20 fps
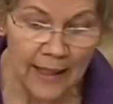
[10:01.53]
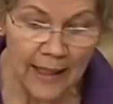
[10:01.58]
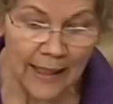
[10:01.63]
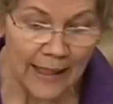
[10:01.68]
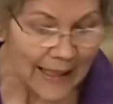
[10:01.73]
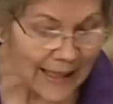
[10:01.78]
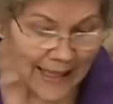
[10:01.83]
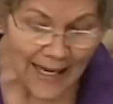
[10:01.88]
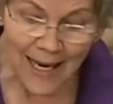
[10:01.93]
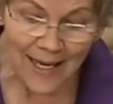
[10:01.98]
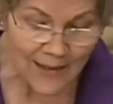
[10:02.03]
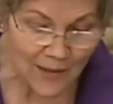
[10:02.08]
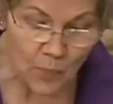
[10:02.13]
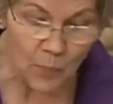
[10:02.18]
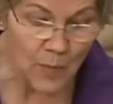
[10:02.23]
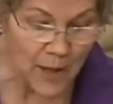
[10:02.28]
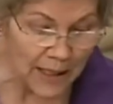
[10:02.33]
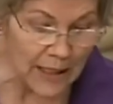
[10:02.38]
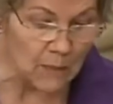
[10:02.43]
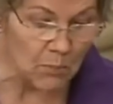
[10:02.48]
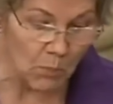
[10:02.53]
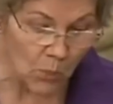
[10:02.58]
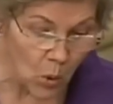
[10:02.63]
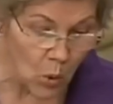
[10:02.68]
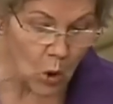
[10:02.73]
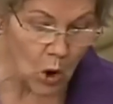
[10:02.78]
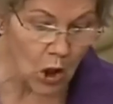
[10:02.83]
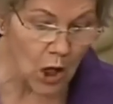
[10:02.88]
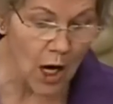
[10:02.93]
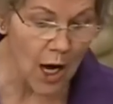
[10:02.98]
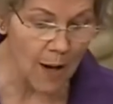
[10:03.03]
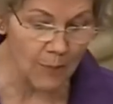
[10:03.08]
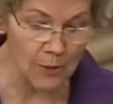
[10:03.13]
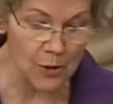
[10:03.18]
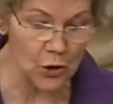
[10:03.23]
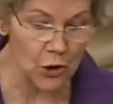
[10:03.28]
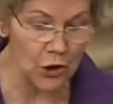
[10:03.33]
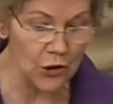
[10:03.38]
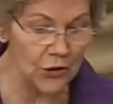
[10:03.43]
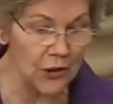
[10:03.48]
he has many more
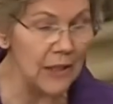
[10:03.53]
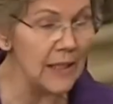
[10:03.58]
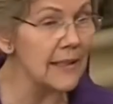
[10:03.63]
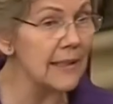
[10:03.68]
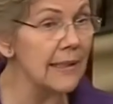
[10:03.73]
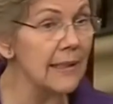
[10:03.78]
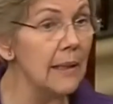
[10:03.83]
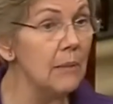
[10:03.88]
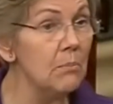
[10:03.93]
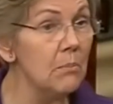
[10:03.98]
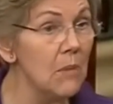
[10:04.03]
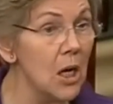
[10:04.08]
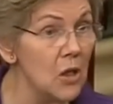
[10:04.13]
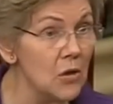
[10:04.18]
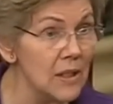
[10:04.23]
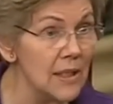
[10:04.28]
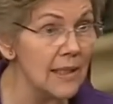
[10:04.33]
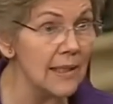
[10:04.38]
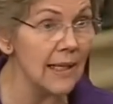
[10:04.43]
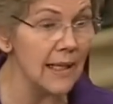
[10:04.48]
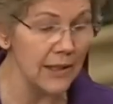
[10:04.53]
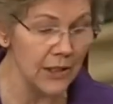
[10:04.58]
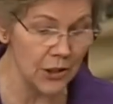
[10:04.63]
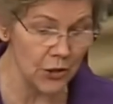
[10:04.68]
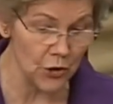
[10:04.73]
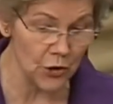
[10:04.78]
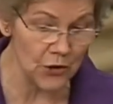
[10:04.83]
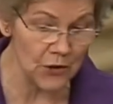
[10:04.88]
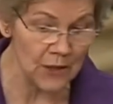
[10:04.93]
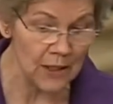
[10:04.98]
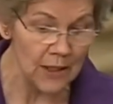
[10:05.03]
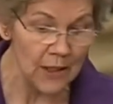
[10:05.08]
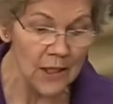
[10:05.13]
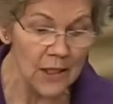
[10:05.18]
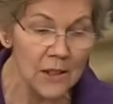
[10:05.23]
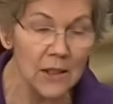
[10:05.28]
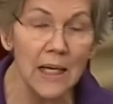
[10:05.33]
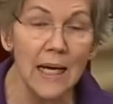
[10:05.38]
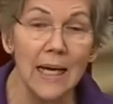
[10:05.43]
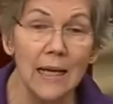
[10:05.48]
opportunities than most senators
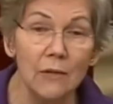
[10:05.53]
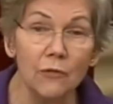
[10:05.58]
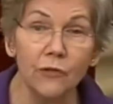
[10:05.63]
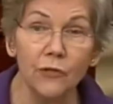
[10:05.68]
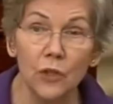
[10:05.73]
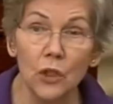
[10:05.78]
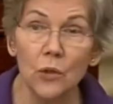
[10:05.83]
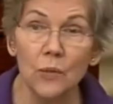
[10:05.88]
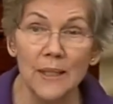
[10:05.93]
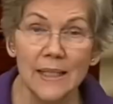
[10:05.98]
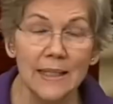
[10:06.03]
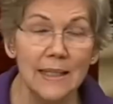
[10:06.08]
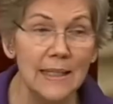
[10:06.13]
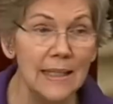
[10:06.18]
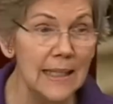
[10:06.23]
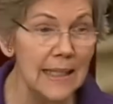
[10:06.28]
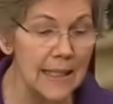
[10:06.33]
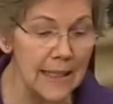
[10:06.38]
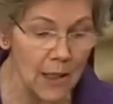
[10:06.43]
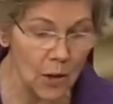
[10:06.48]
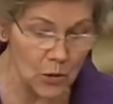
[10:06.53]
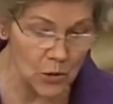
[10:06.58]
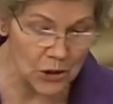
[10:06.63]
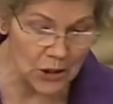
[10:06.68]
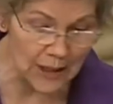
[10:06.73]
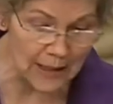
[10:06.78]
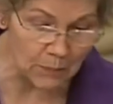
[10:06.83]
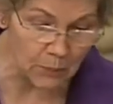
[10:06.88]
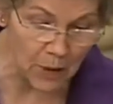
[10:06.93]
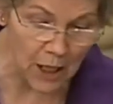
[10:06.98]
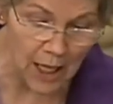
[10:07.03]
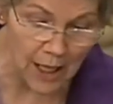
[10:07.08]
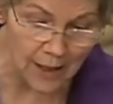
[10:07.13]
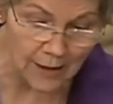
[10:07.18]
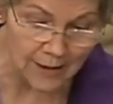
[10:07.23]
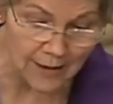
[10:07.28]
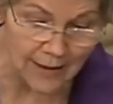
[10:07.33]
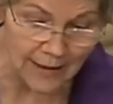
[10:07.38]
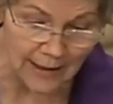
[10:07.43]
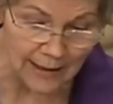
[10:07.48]
to influence DOD
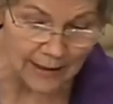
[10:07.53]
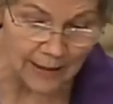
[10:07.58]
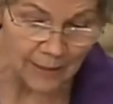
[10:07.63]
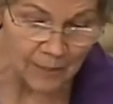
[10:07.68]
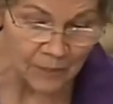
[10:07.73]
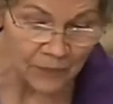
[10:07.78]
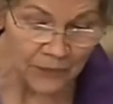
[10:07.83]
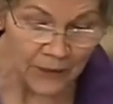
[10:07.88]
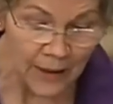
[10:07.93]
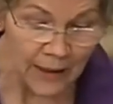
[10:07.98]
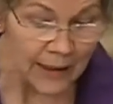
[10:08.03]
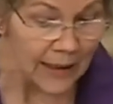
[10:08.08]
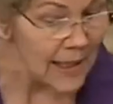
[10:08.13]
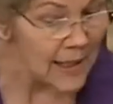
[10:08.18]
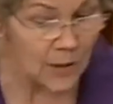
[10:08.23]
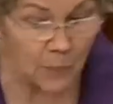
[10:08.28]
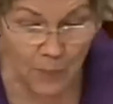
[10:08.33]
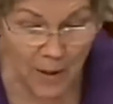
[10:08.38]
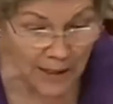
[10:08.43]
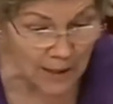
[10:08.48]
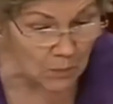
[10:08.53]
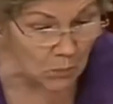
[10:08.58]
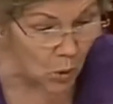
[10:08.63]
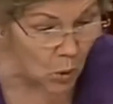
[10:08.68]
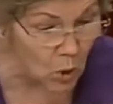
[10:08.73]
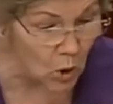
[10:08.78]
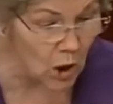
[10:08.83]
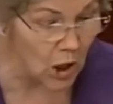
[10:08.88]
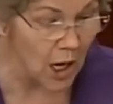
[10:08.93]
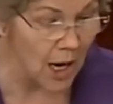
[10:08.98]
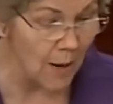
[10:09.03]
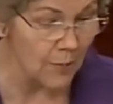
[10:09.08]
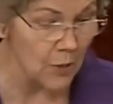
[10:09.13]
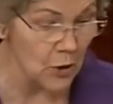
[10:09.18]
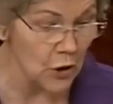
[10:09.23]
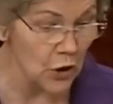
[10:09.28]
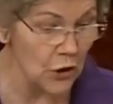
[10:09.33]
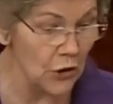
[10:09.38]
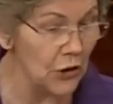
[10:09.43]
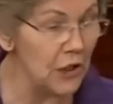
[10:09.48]
policy. He has many more
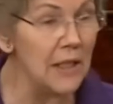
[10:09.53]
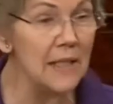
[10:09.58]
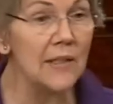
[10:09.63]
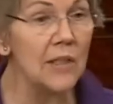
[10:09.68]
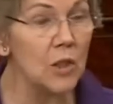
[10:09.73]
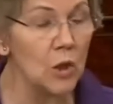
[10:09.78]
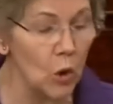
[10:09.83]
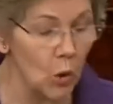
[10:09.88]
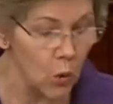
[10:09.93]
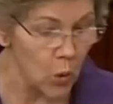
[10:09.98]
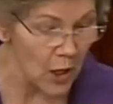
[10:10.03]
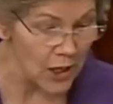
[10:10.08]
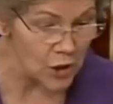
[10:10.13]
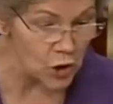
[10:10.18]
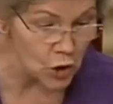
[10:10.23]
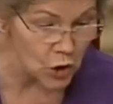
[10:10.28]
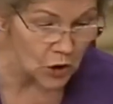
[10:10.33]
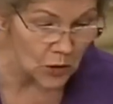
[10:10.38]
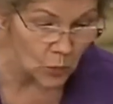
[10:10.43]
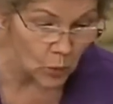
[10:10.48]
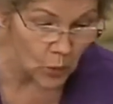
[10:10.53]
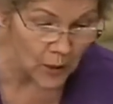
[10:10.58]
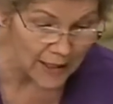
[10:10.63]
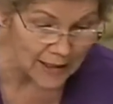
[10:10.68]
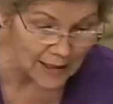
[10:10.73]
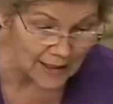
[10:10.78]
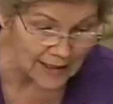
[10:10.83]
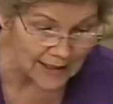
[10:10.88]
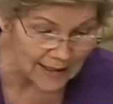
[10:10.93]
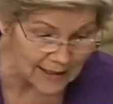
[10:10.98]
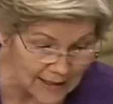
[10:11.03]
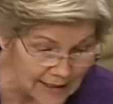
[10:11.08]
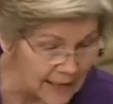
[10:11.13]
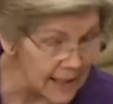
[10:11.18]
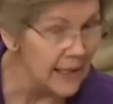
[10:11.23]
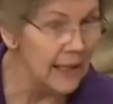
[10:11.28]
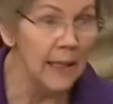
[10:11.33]
opportunities to question witnesses,